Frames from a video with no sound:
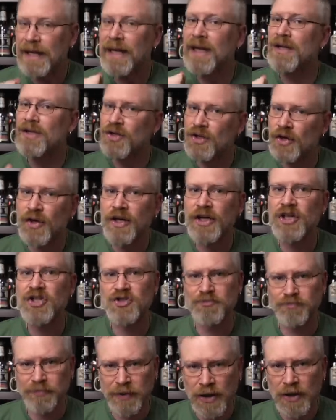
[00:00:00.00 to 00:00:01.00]
it could
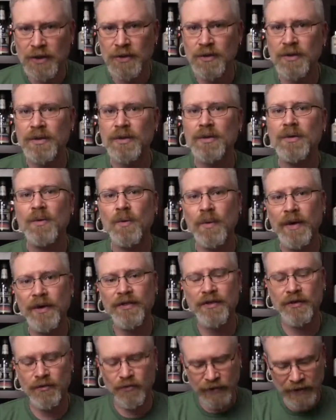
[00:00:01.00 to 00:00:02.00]
explode
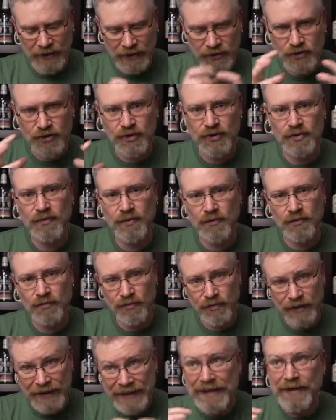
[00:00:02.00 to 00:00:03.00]
with the
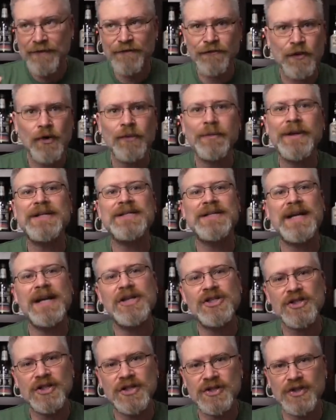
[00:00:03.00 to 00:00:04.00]

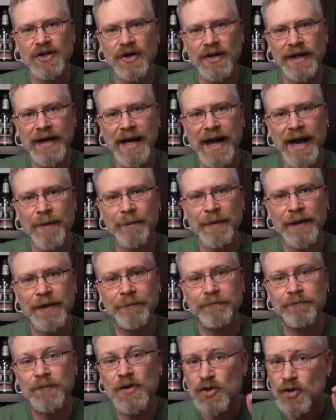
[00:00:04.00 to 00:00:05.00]
re-fermentation starting to happen.